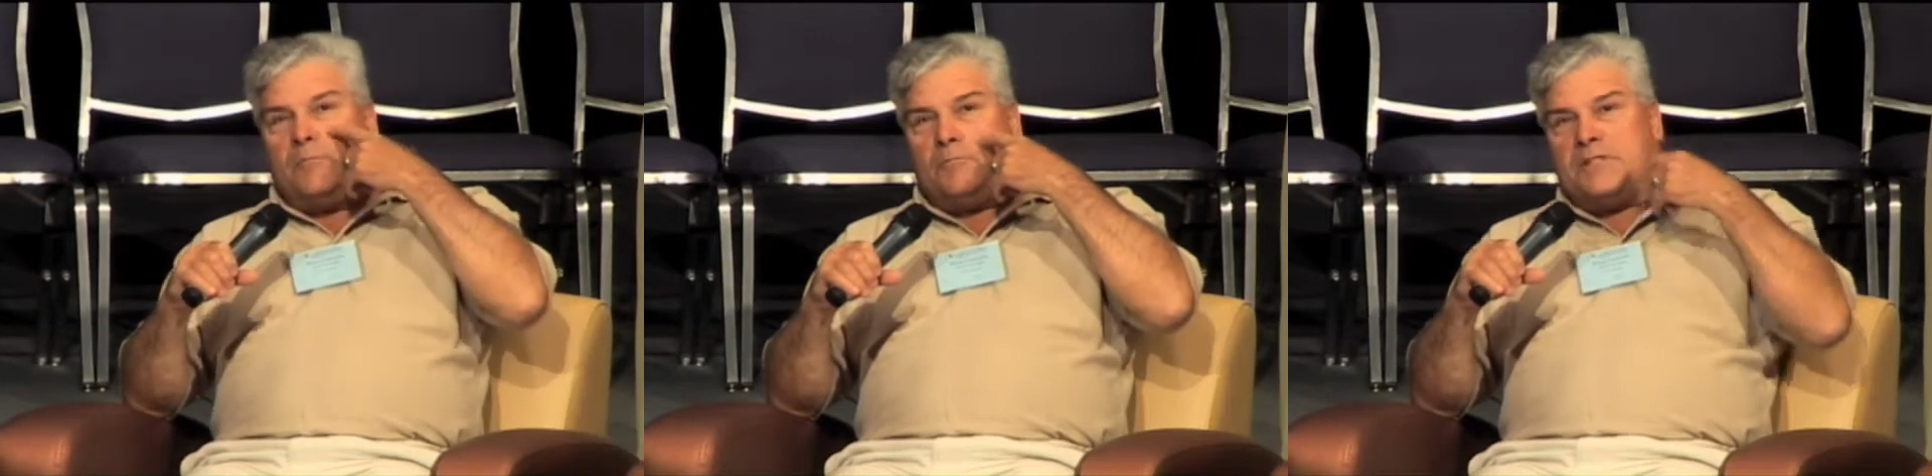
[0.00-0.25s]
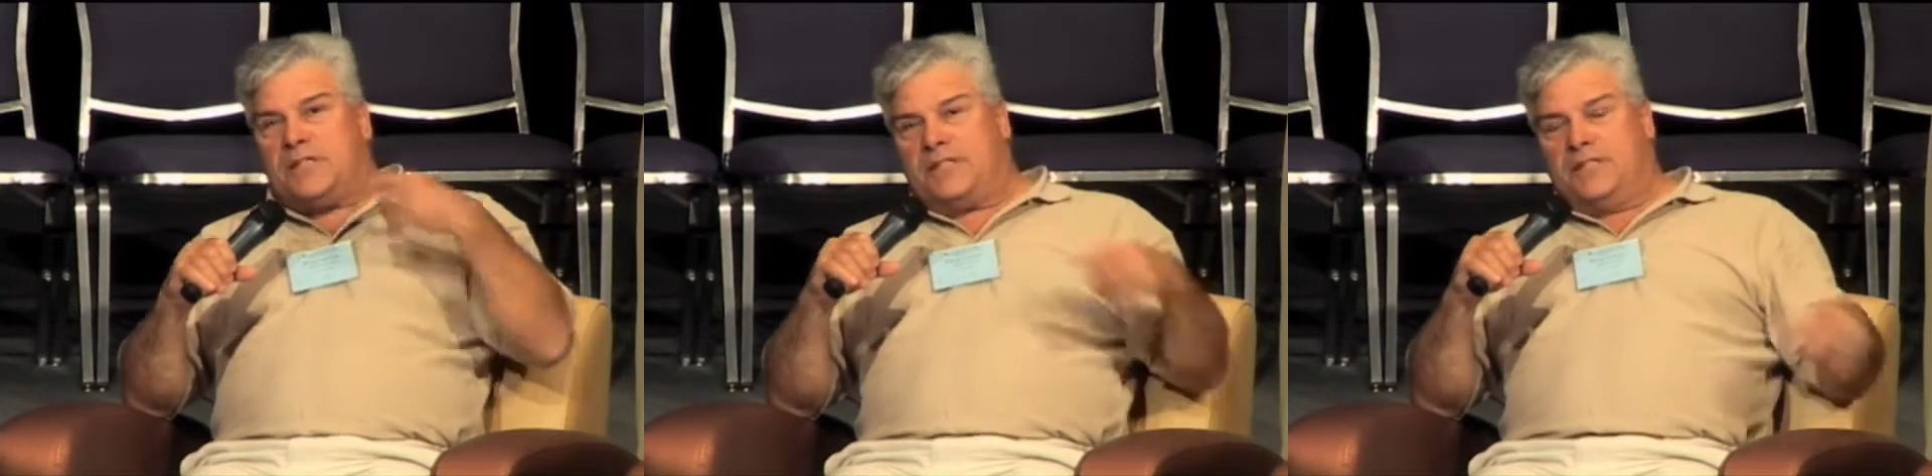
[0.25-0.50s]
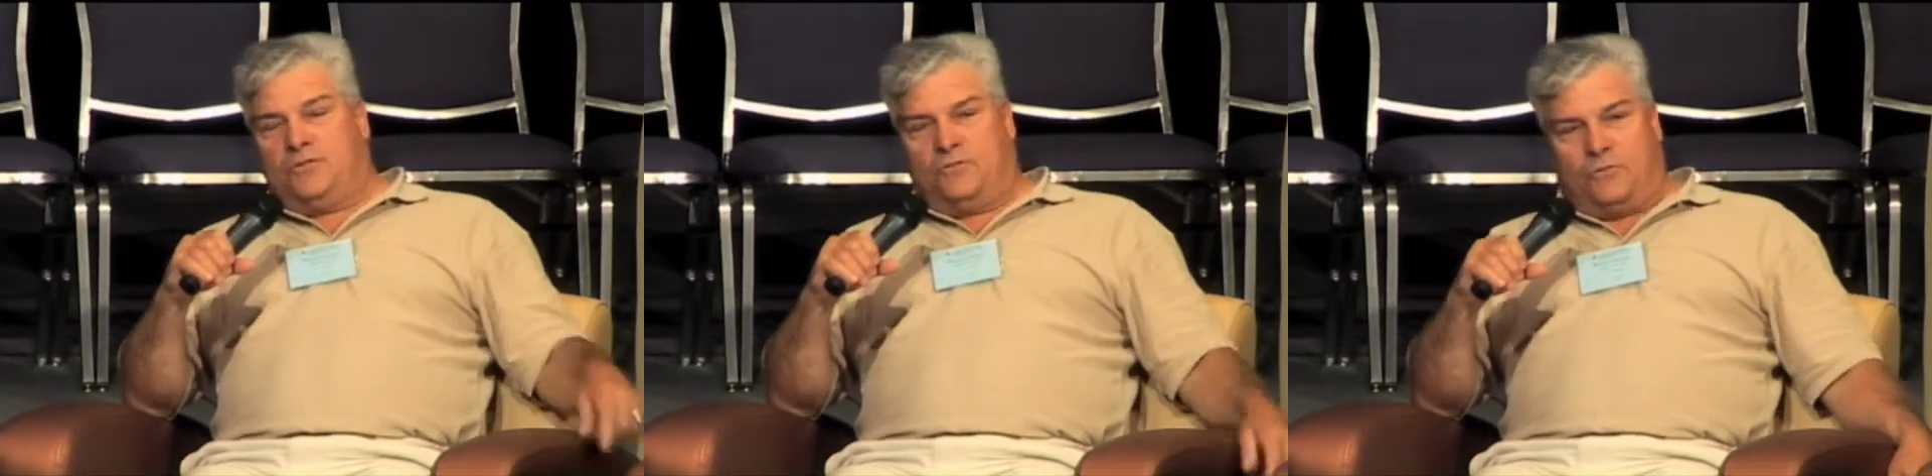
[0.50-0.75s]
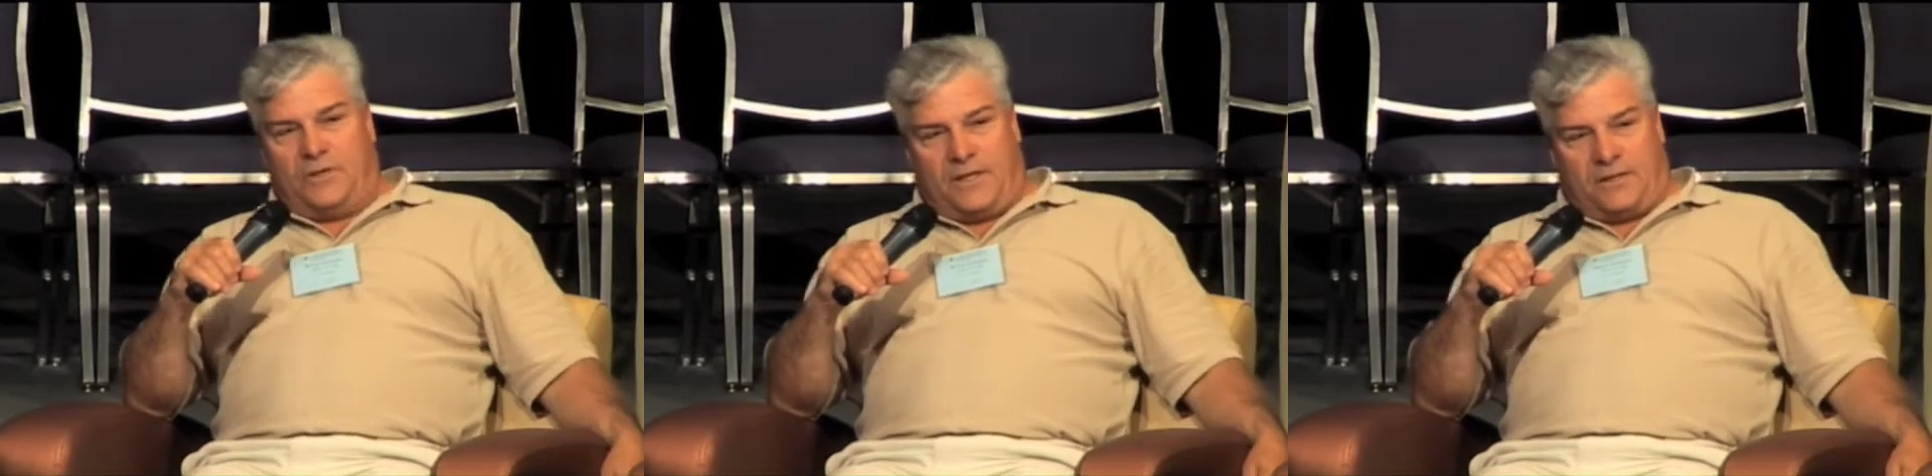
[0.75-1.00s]

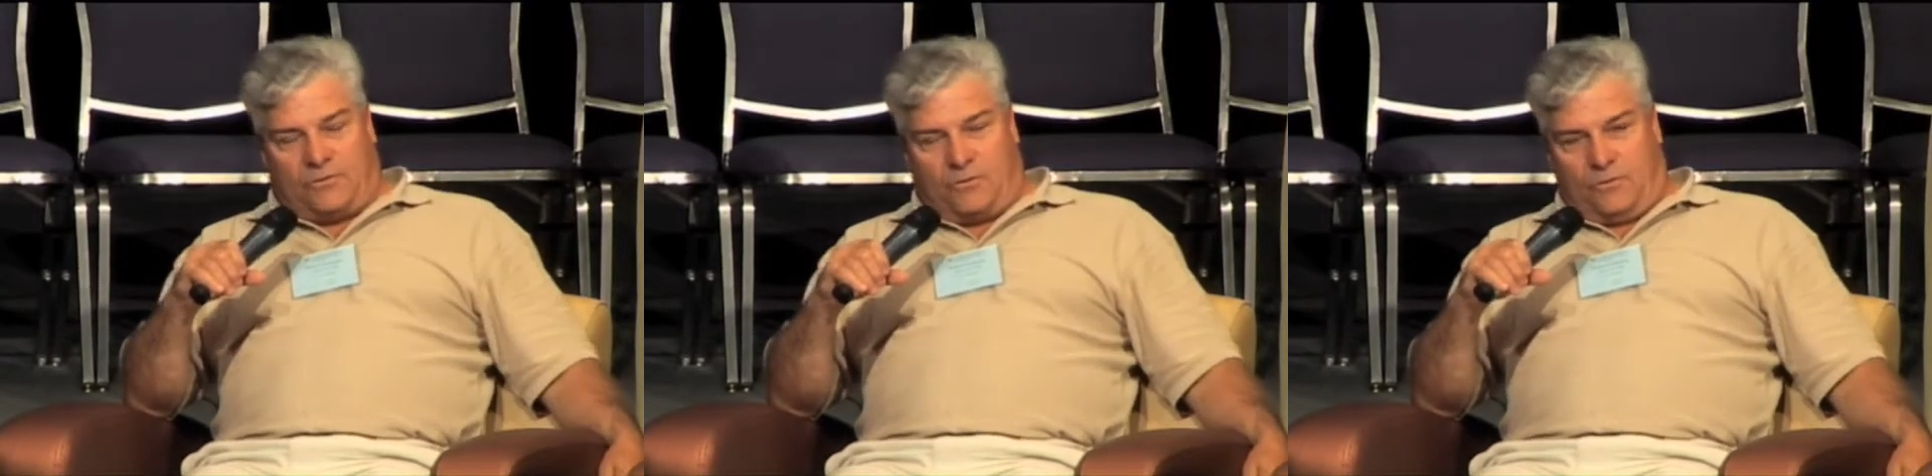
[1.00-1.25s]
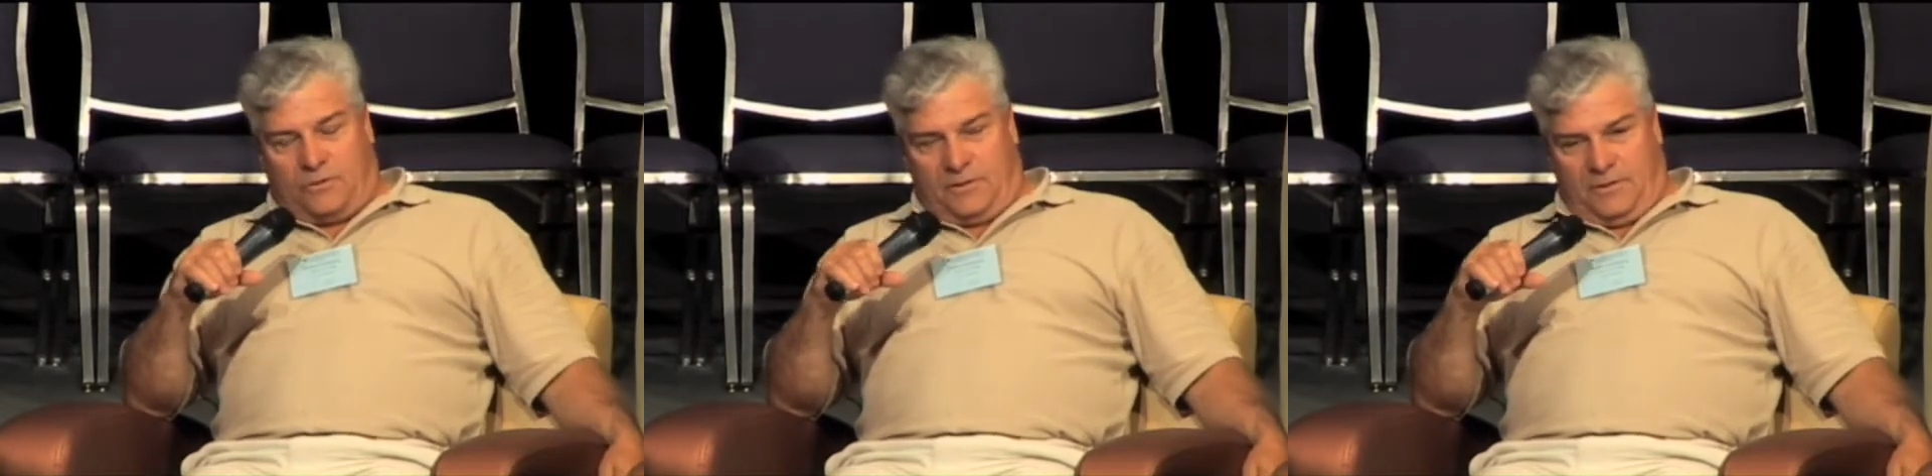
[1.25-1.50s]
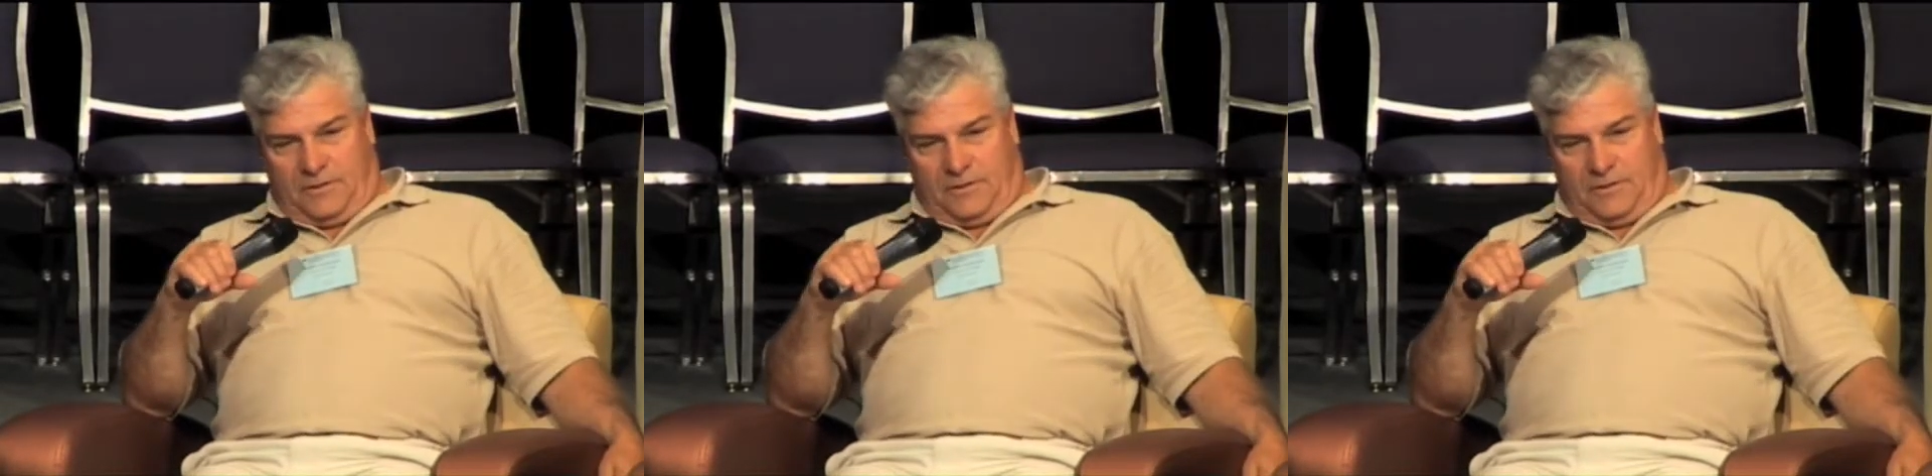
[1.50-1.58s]
62 years old.